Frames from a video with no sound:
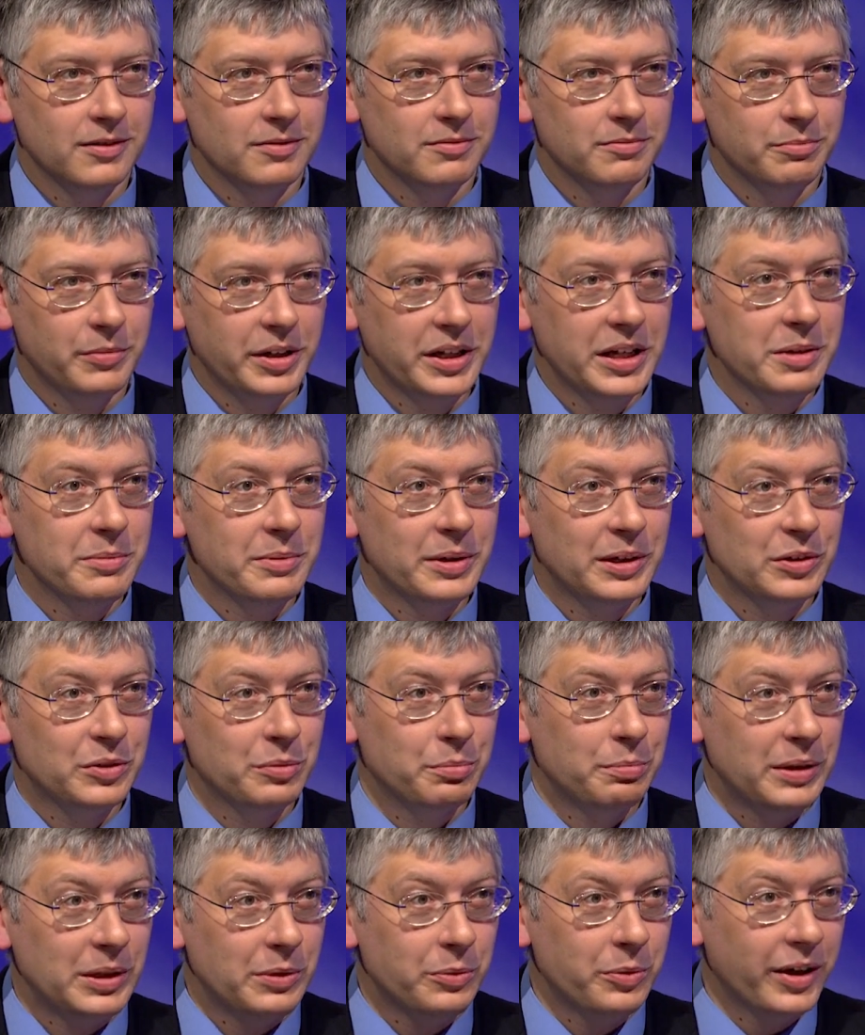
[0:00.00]
And my email is
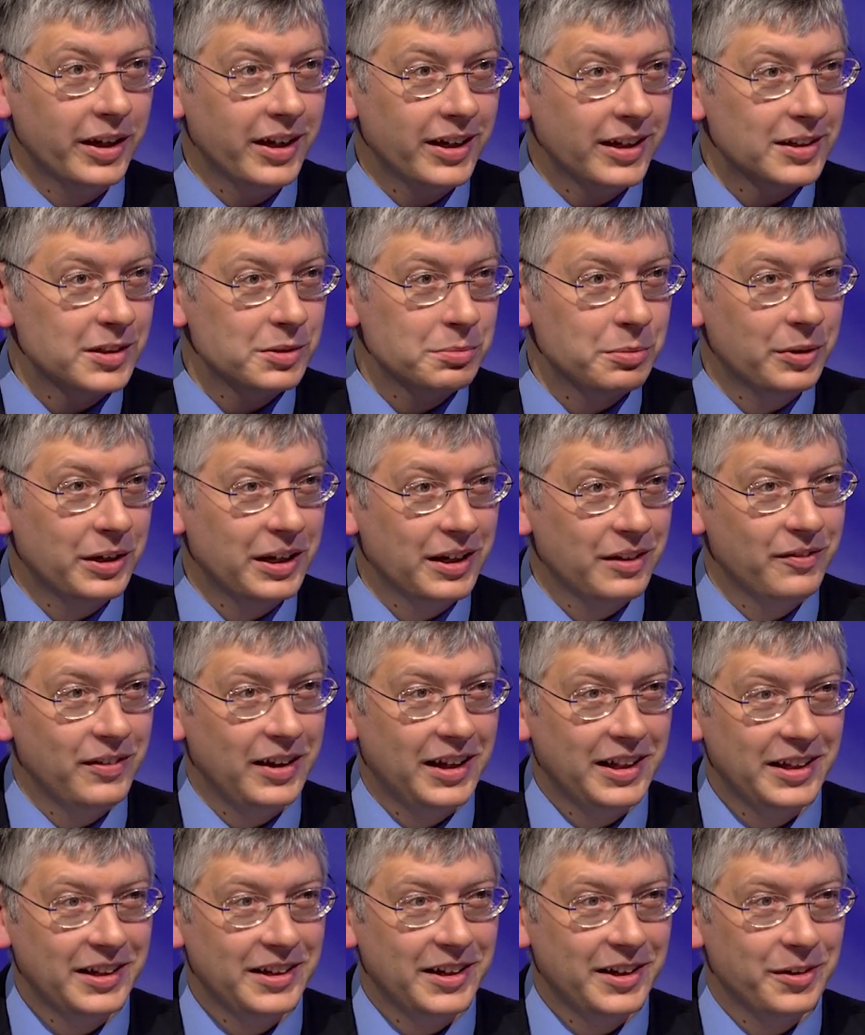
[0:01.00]

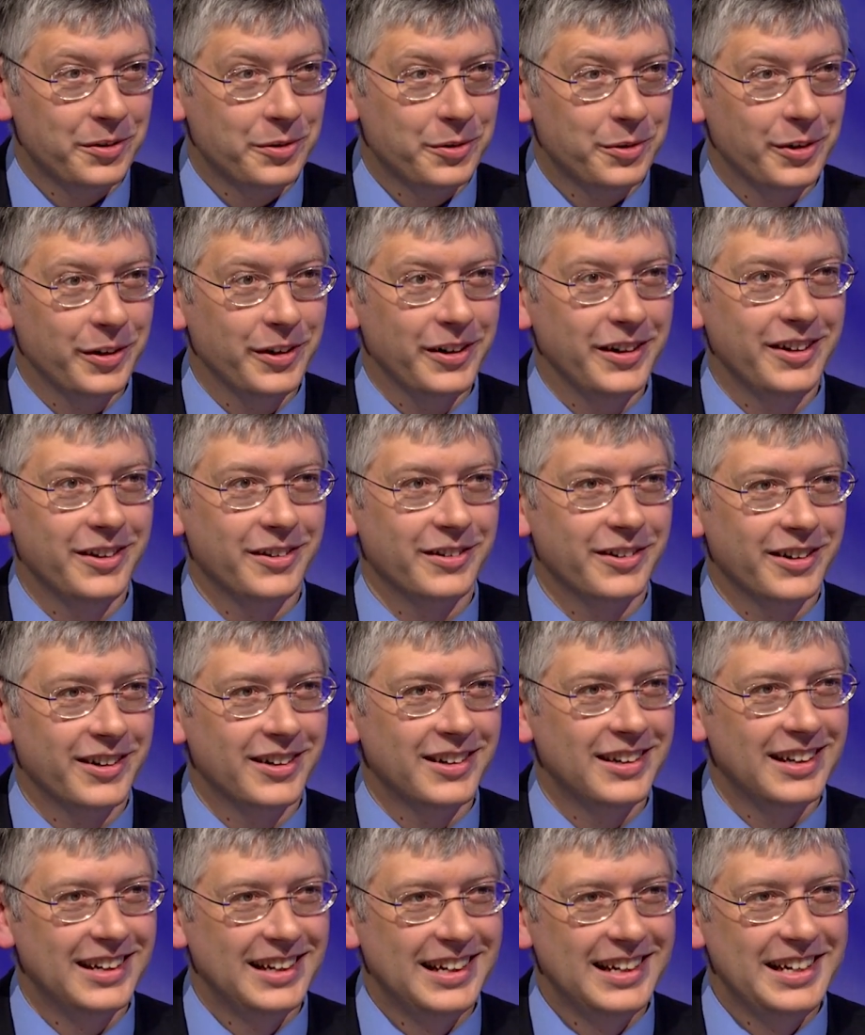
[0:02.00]
bwick@spokanevalley.org,
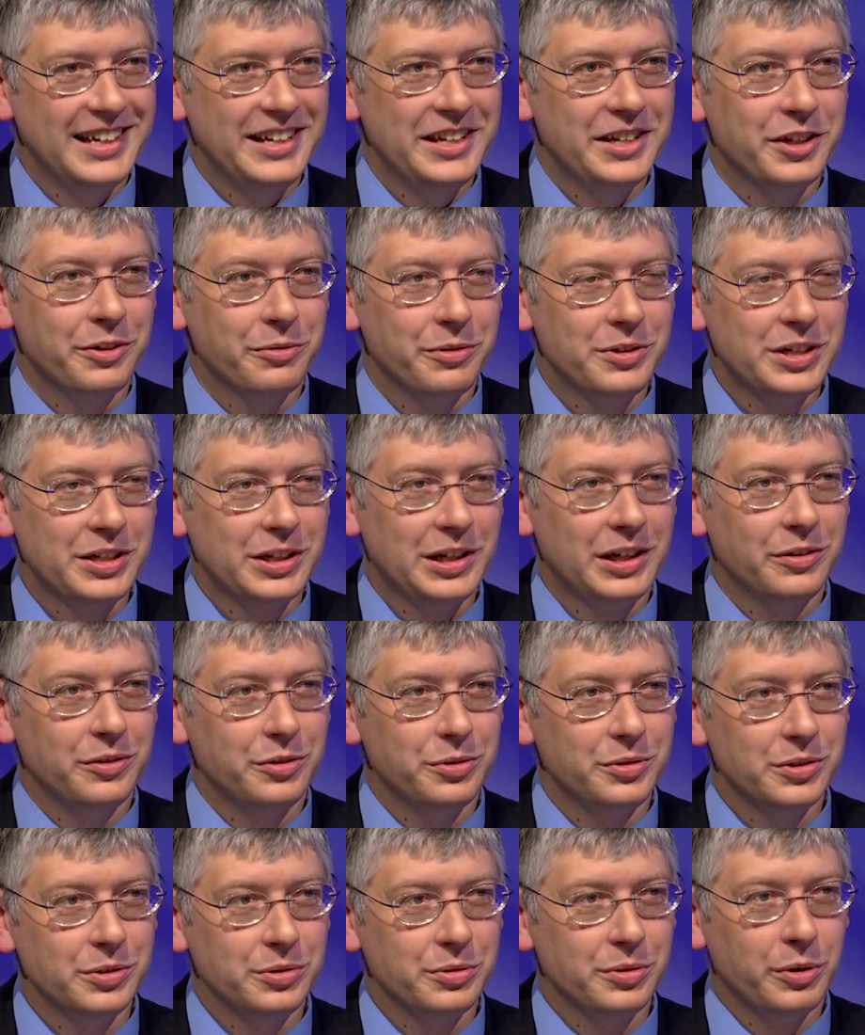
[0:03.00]
or you can reach out
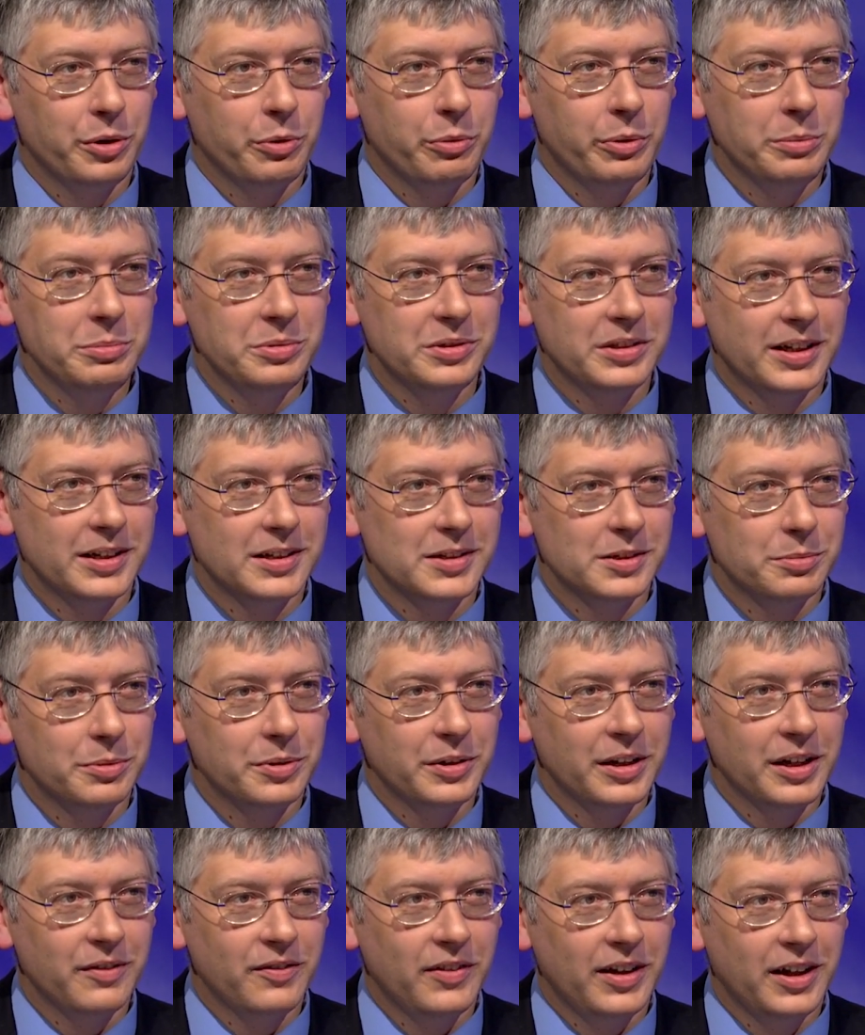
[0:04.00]
to us through our website,
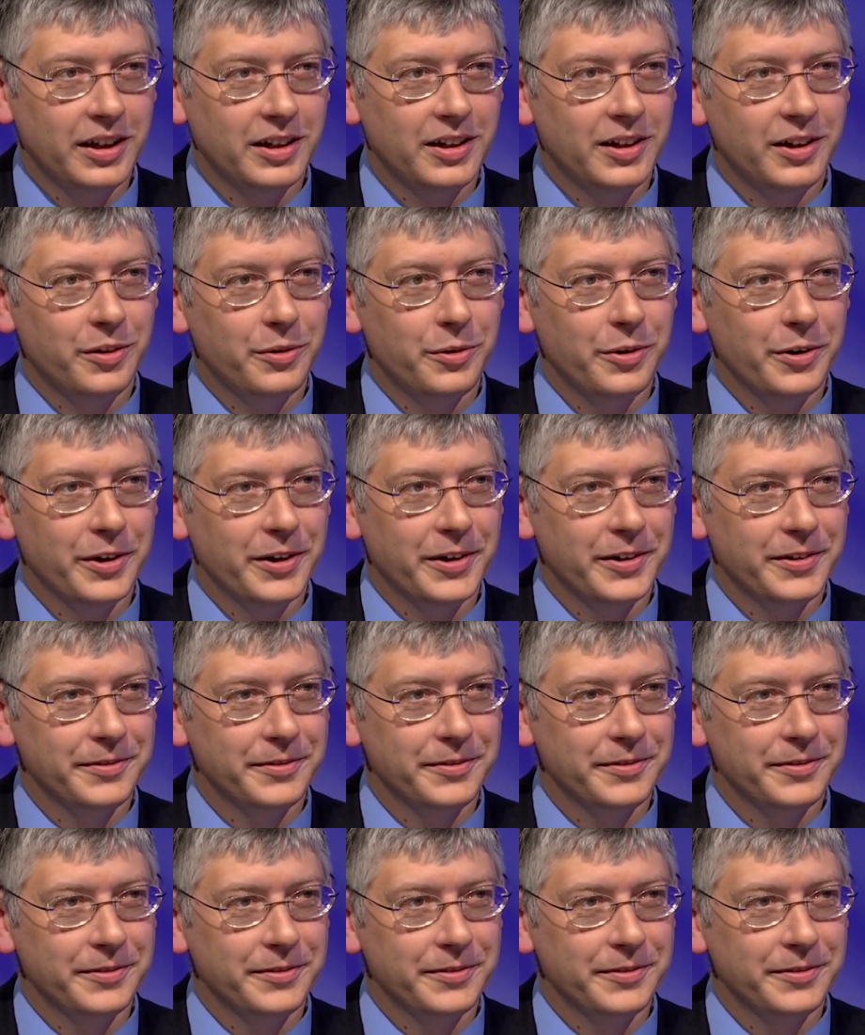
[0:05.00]
spokanevalley.org.